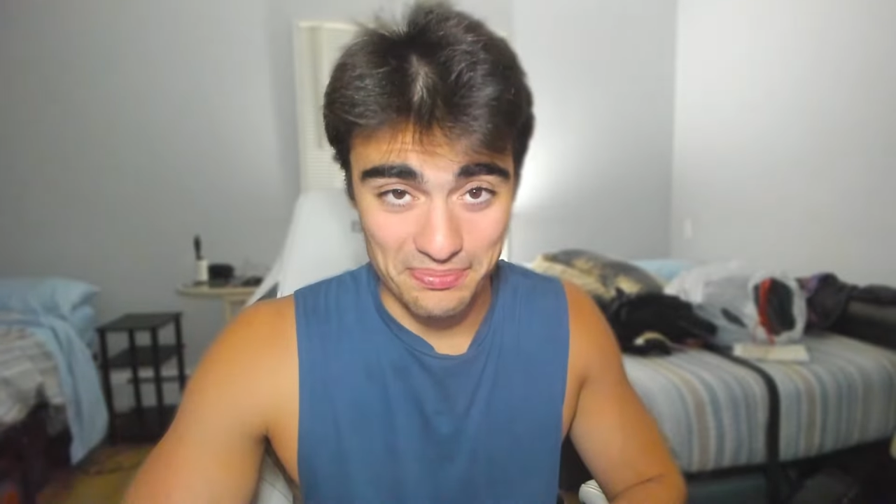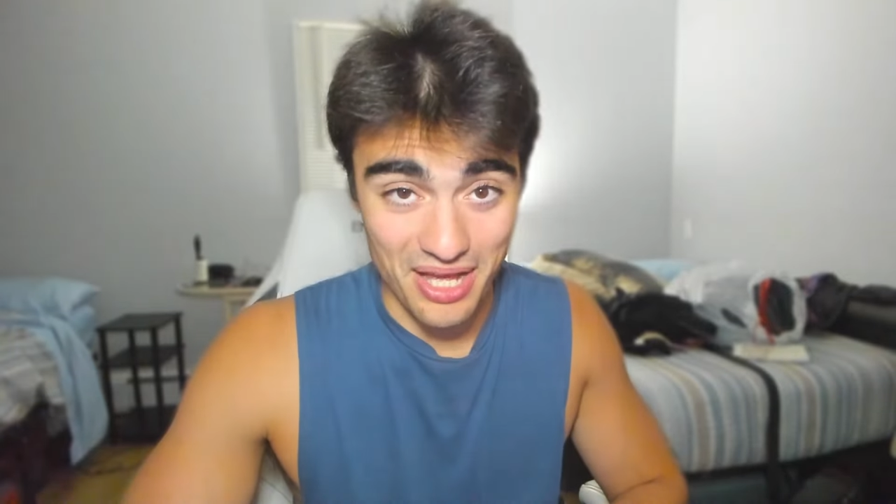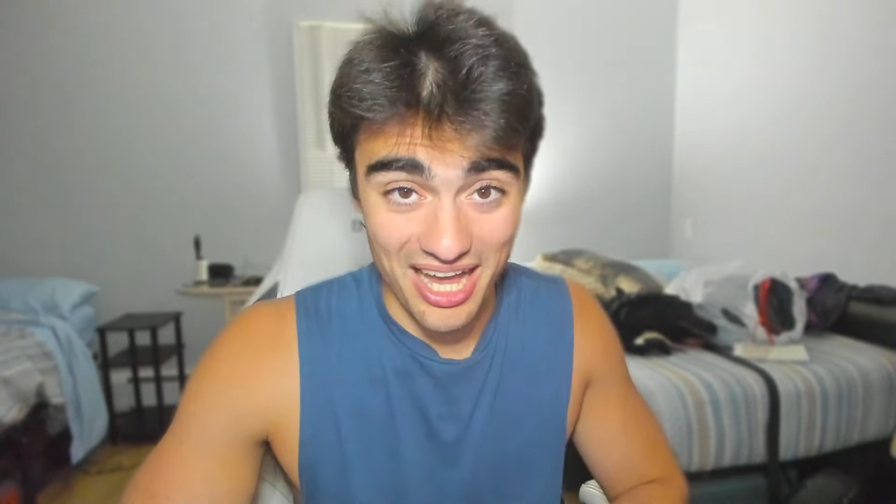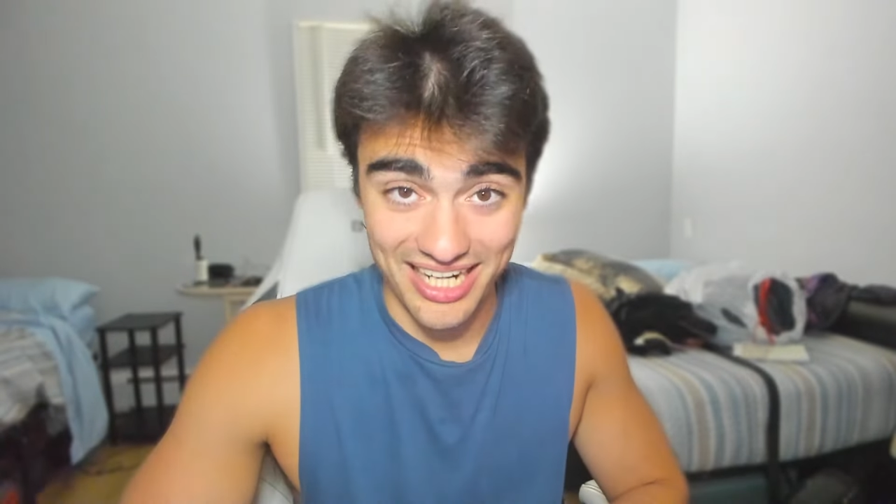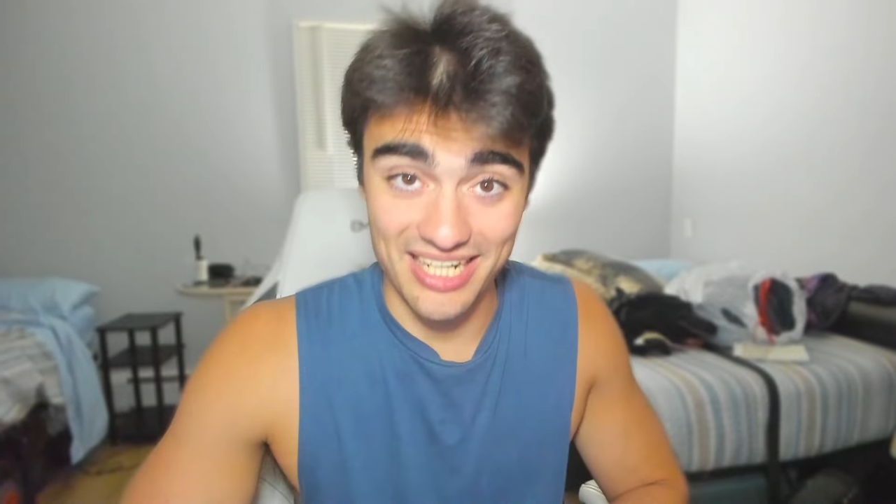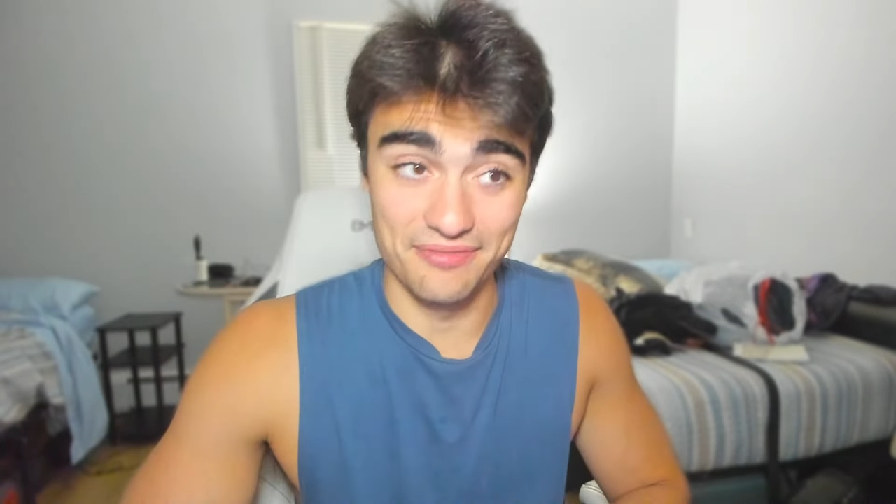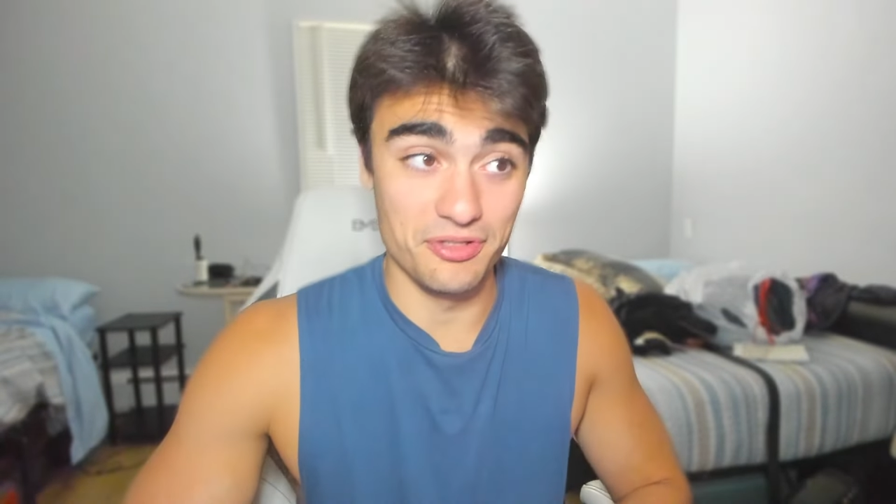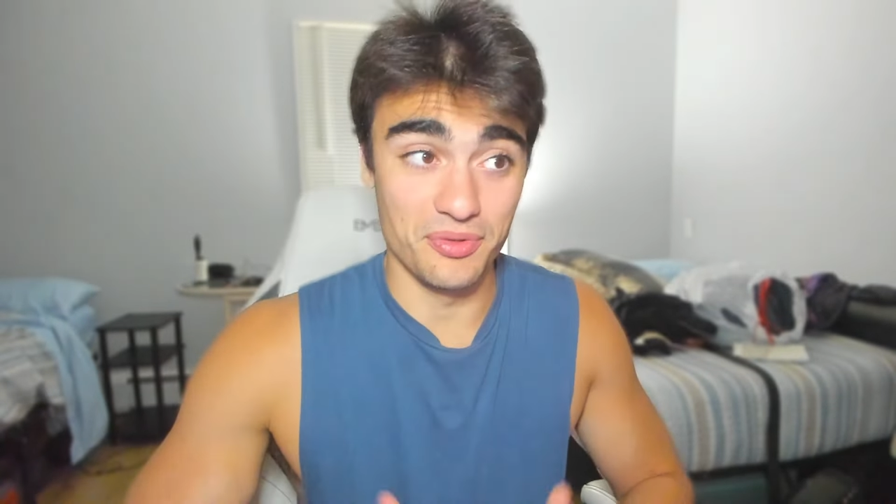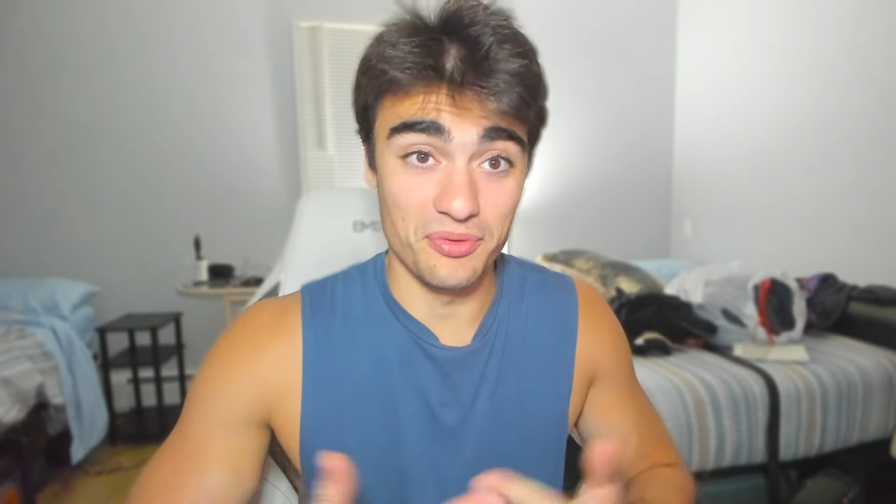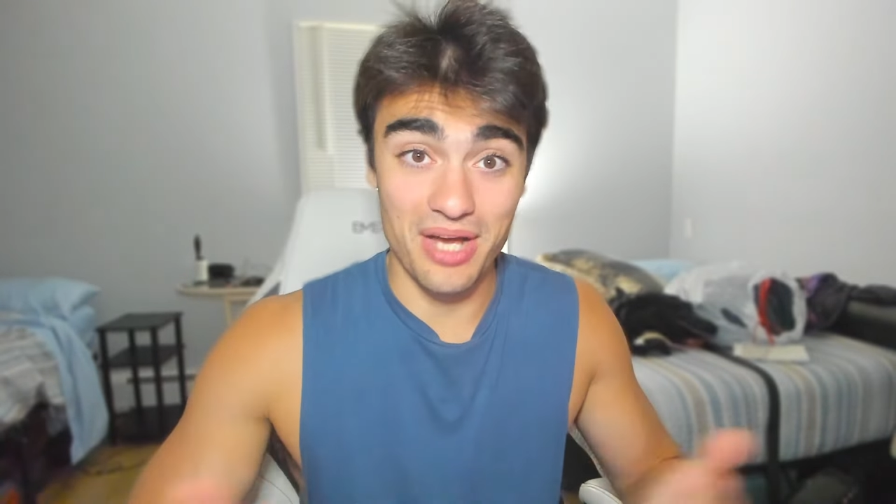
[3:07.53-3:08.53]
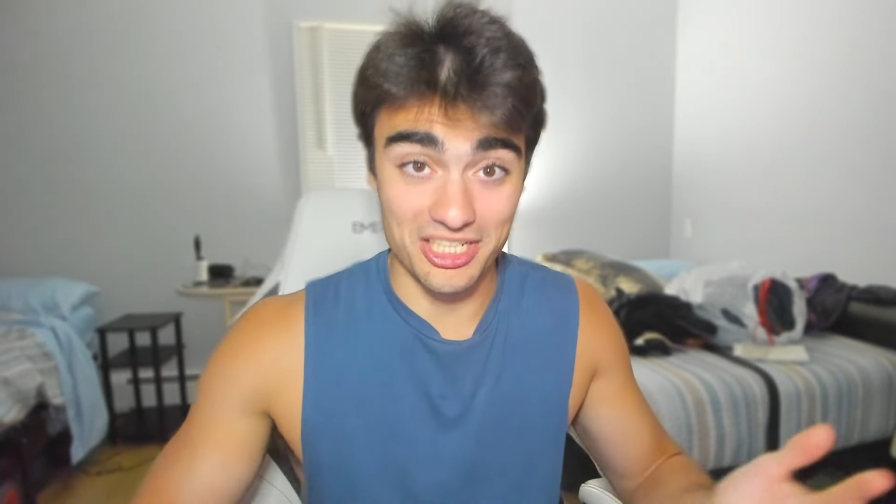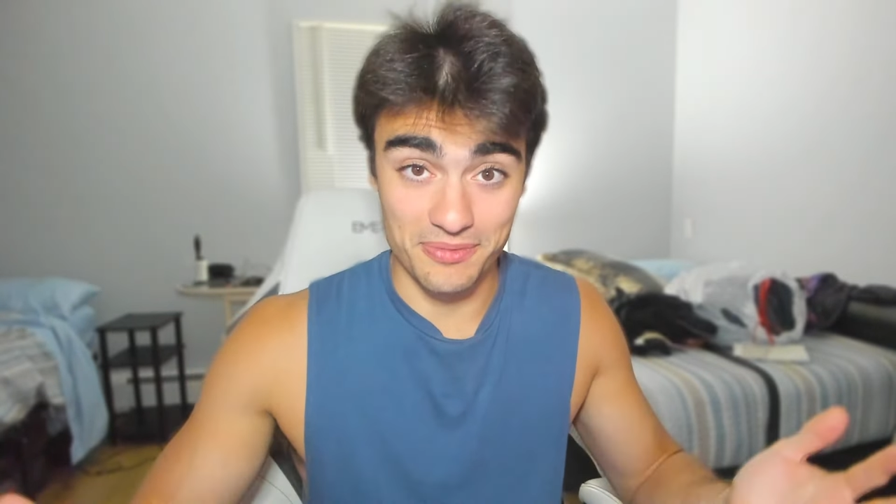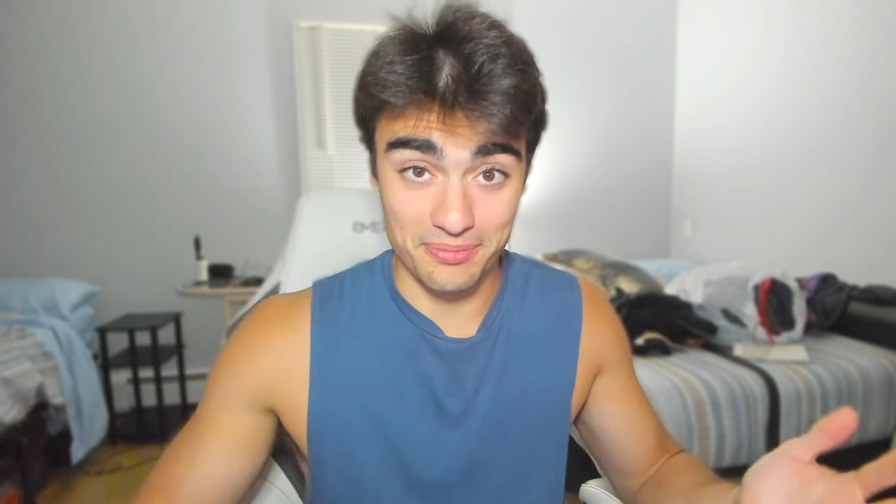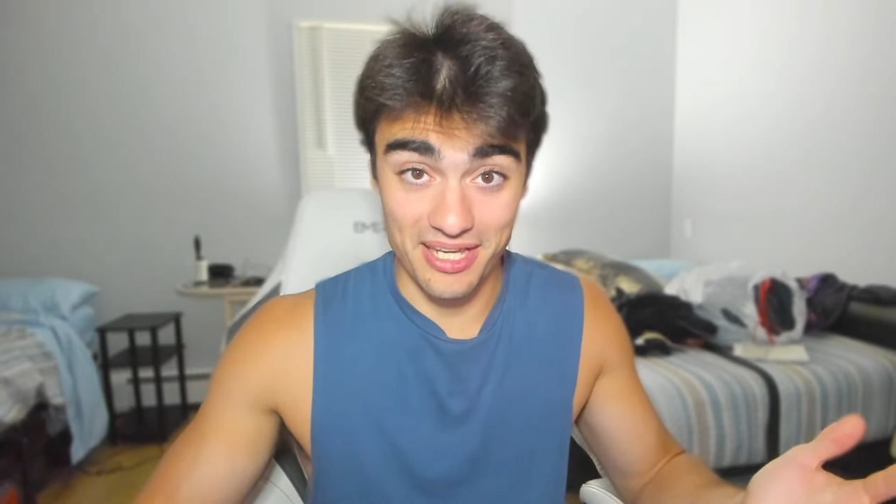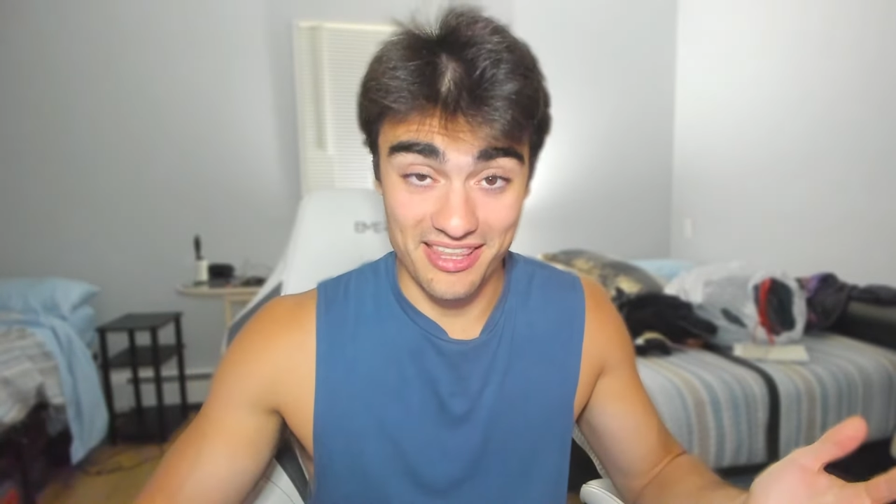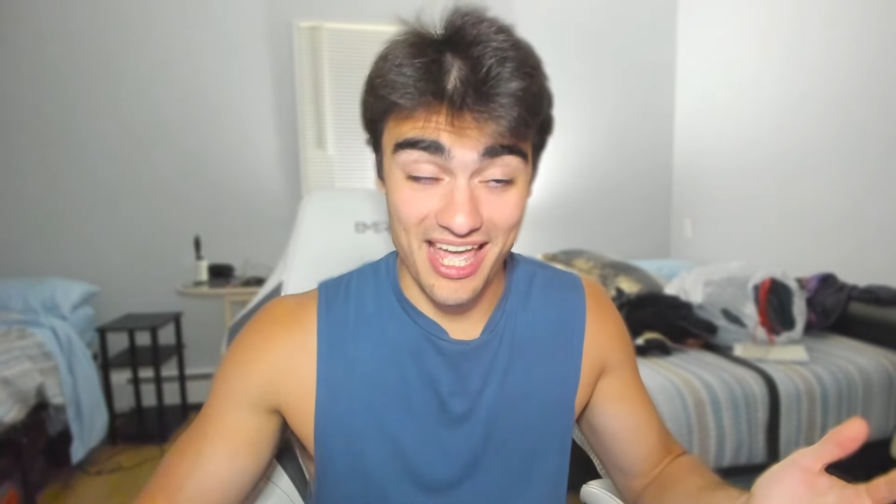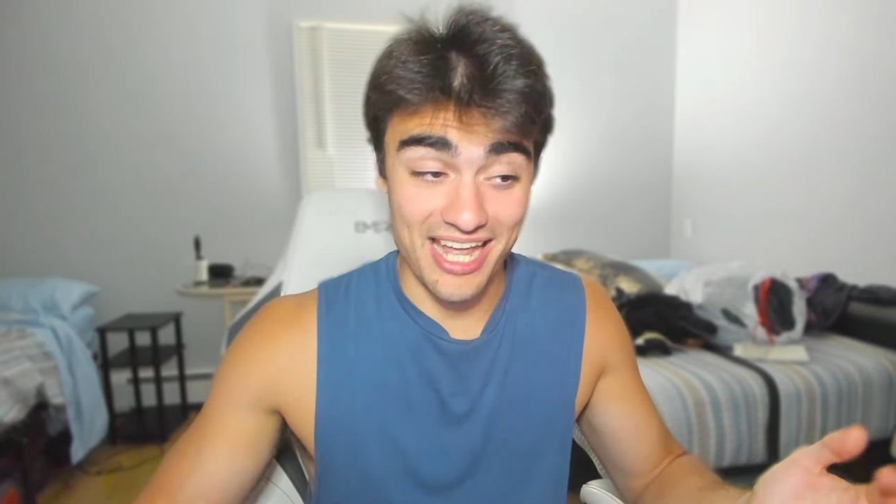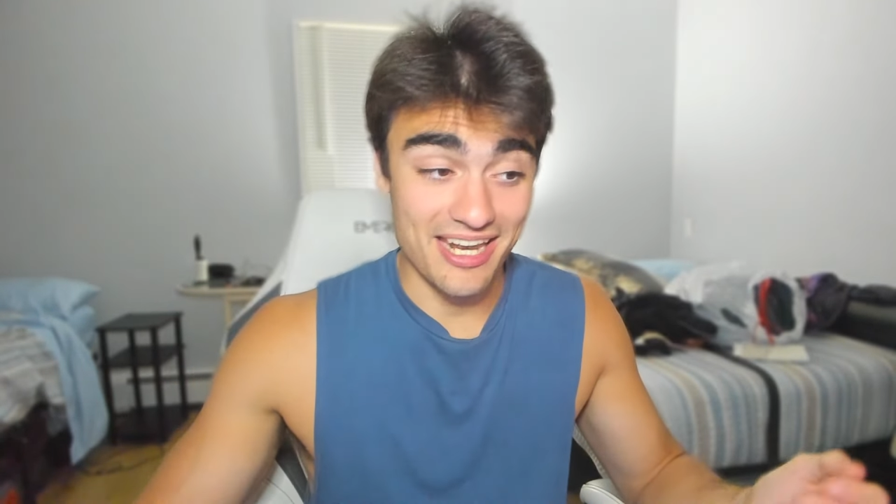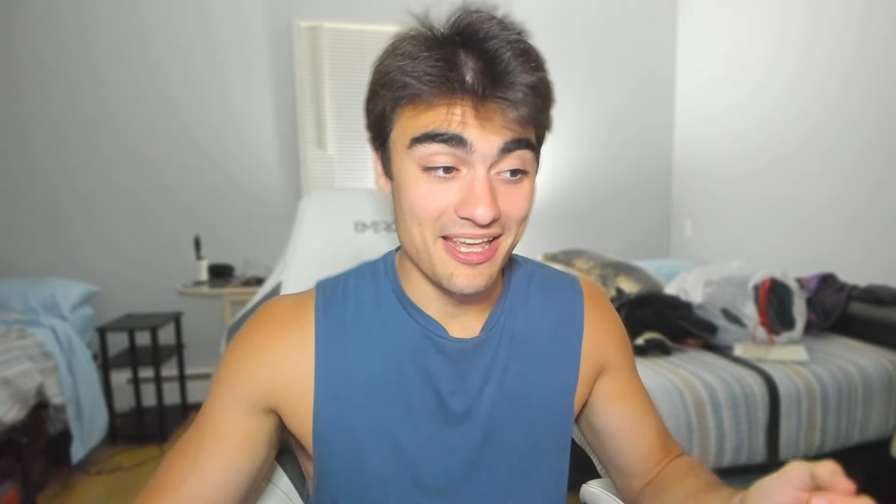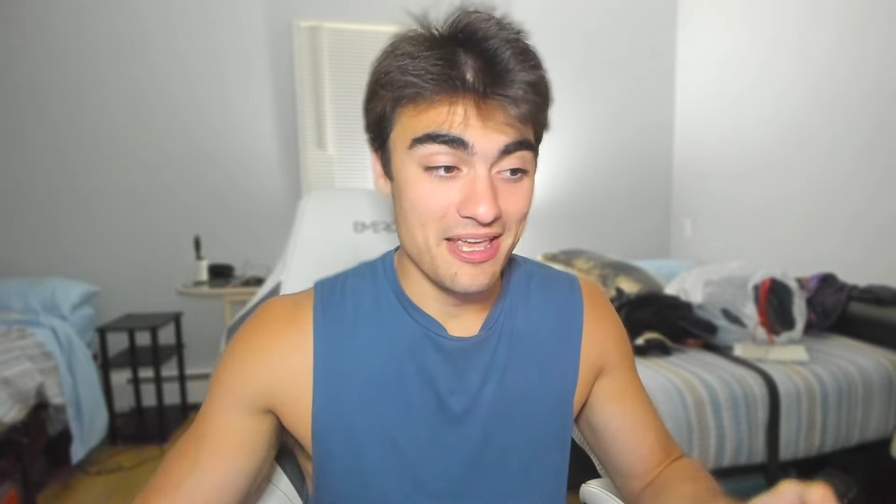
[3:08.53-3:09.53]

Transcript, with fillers: Pocket if you want to watch me play that.